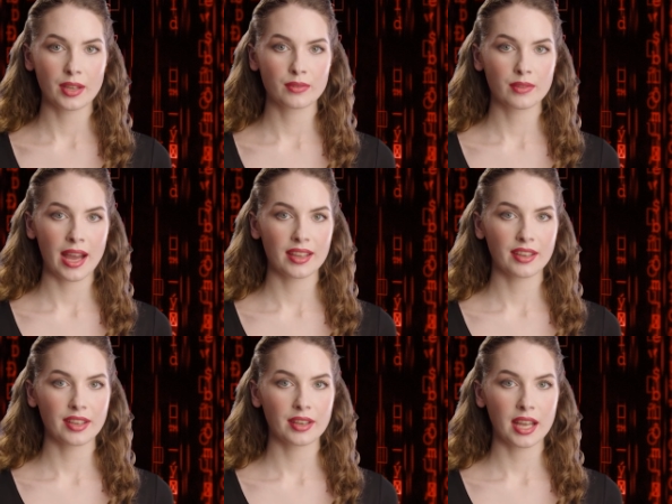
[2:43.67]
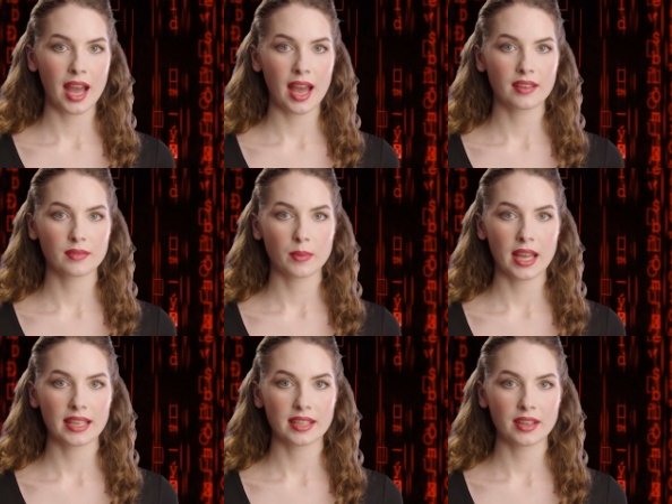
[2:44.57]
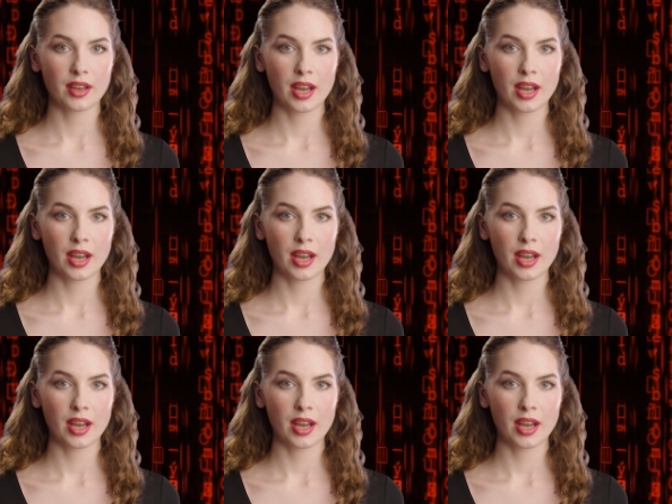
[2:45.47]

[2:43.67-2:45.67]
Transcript: fires, earthquakes,